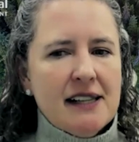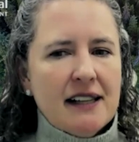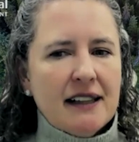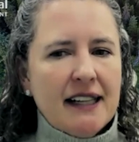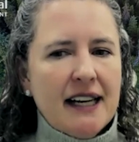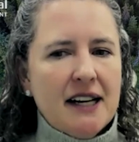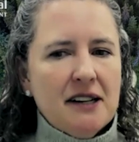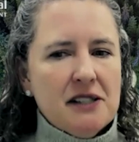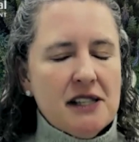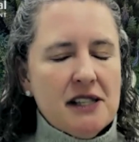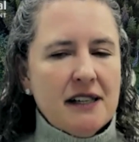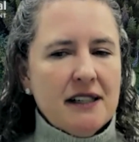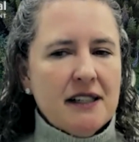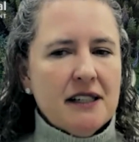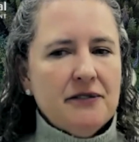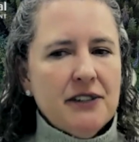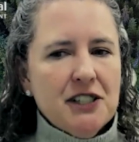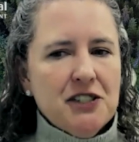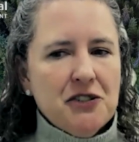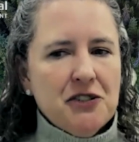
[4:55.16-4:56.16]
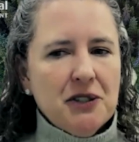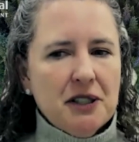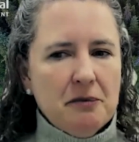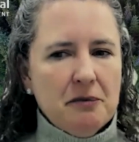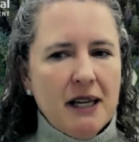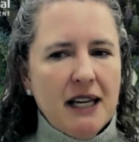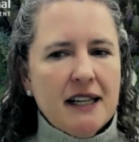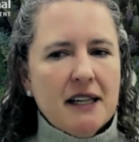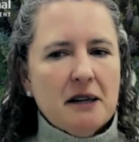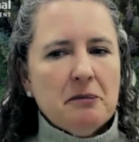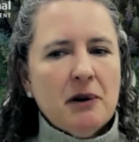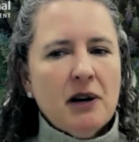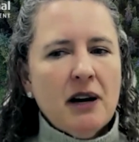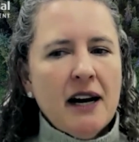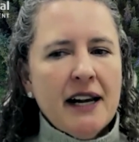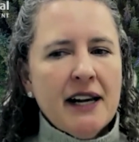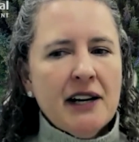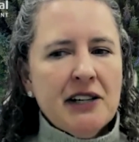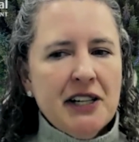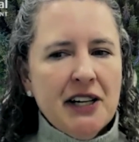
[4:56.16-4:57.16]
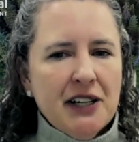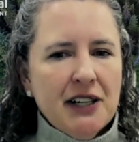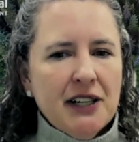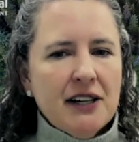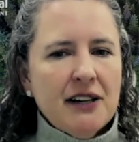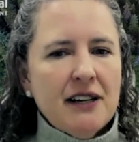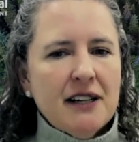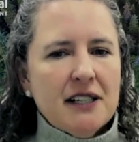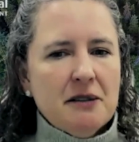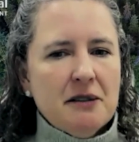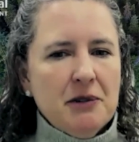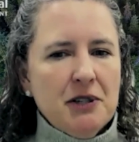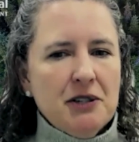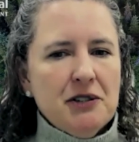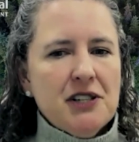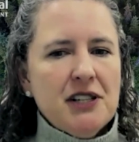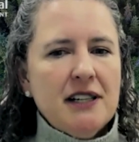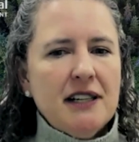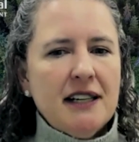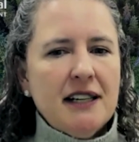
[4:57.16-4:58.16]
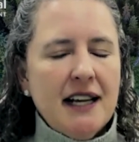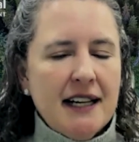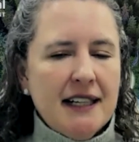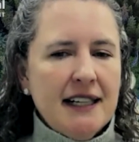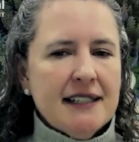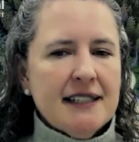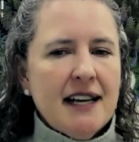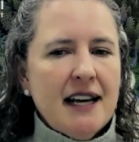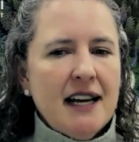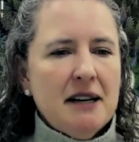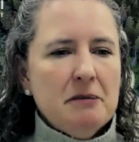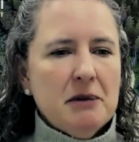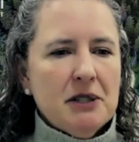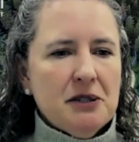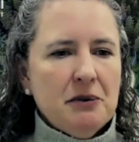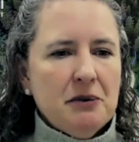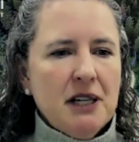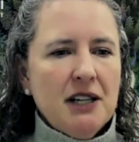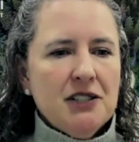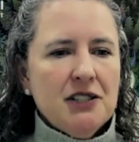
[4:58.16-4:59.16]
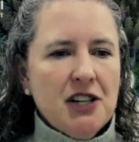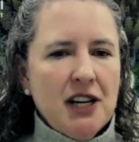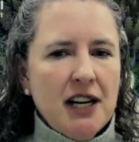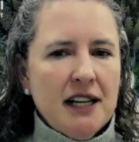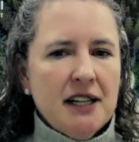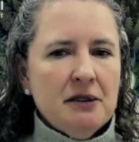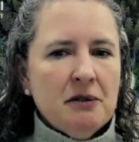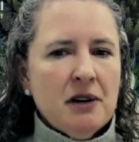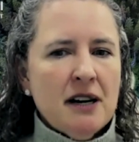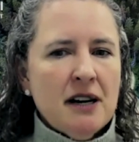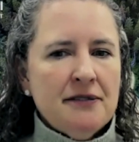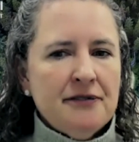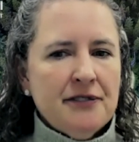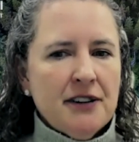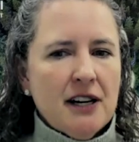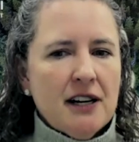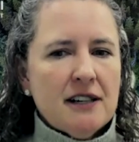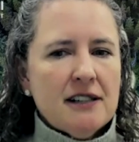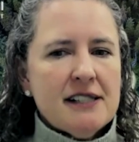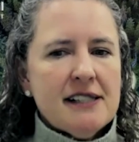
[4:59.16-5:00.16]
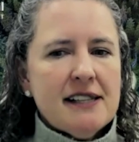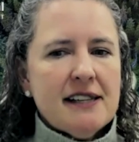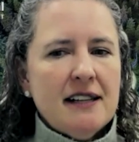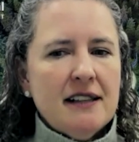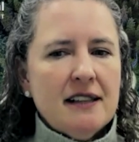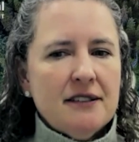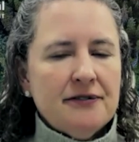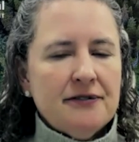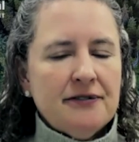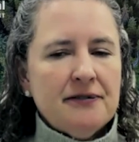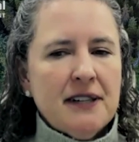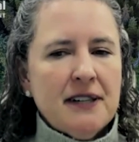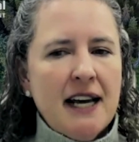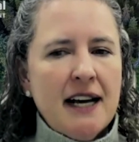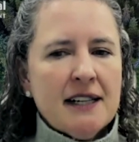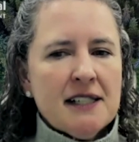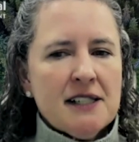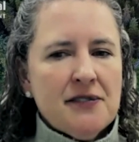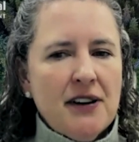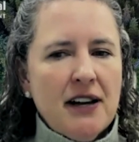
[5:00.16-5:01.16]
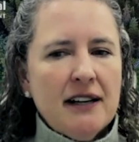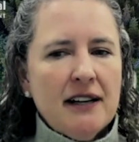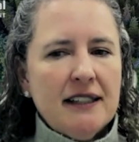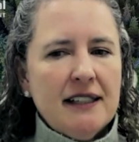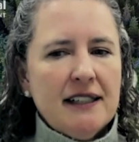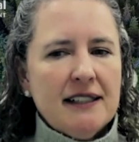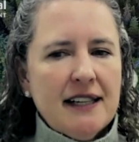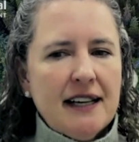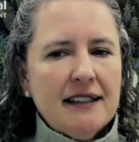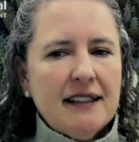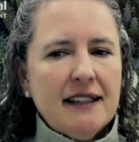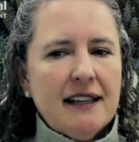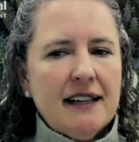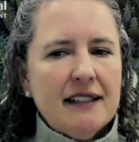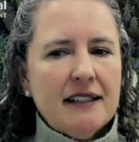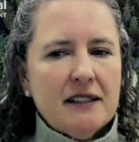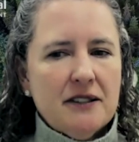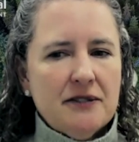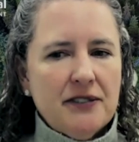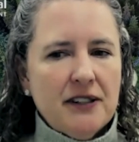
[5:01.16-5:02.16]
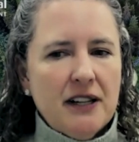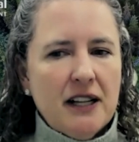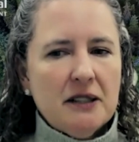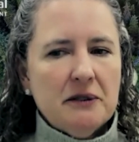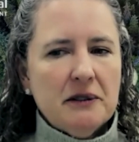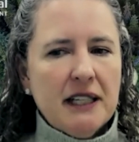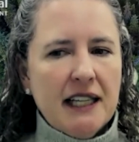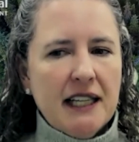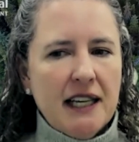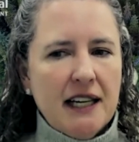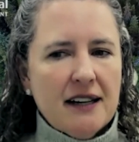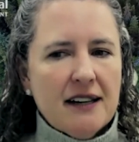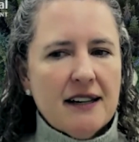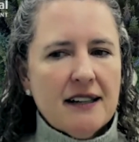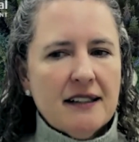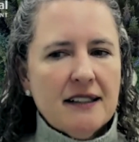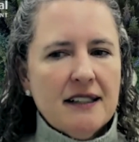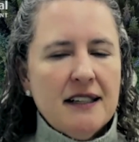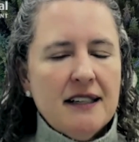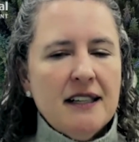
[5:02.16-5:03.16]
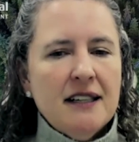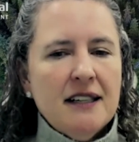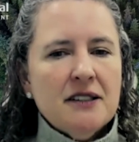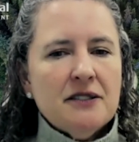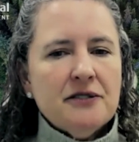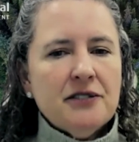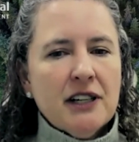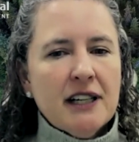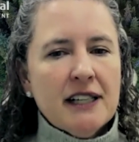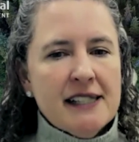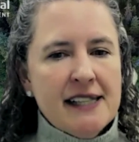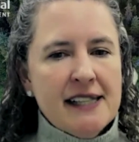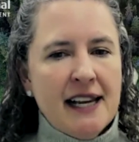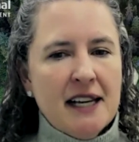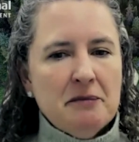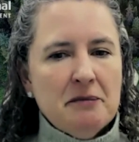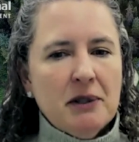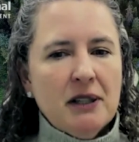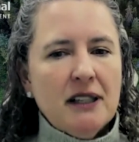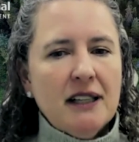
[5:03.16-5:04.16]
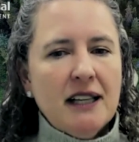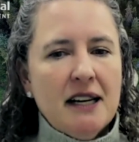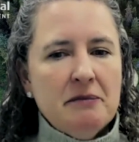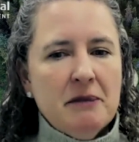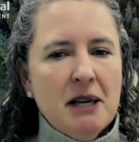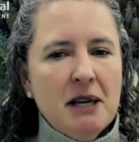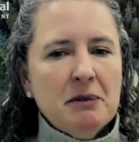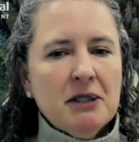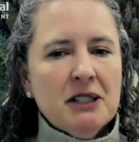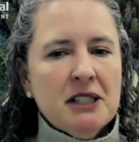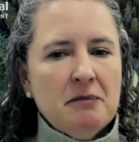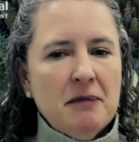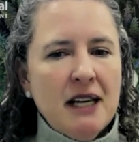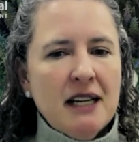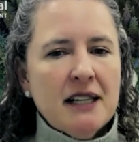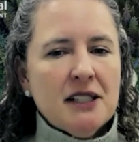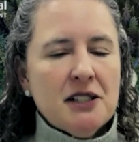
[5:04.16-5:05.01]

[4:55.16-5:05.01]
allows an individual to make a prior year contribution anytime between January 1st and the tax filing deadline of the following year. For example, I'm able to make a